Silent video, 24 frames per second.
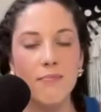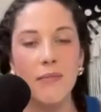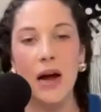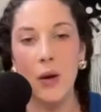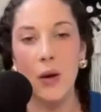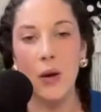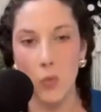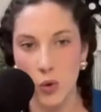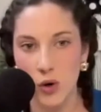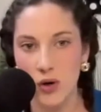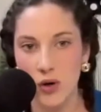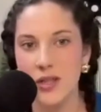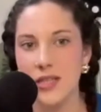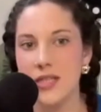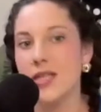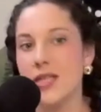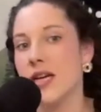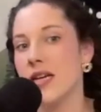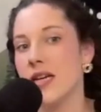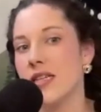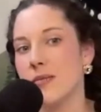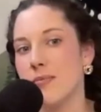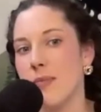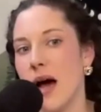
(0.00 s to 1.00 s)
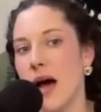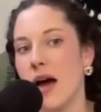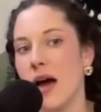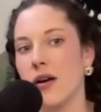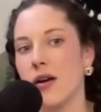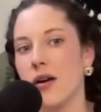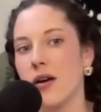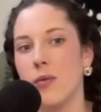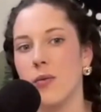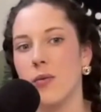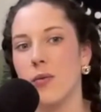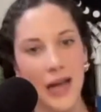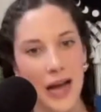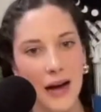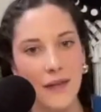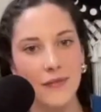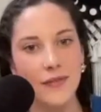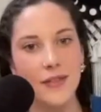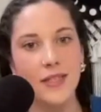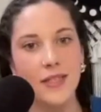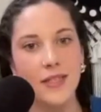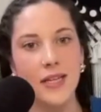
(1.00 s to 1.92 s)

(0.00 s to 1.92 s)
My worth does matter. What I have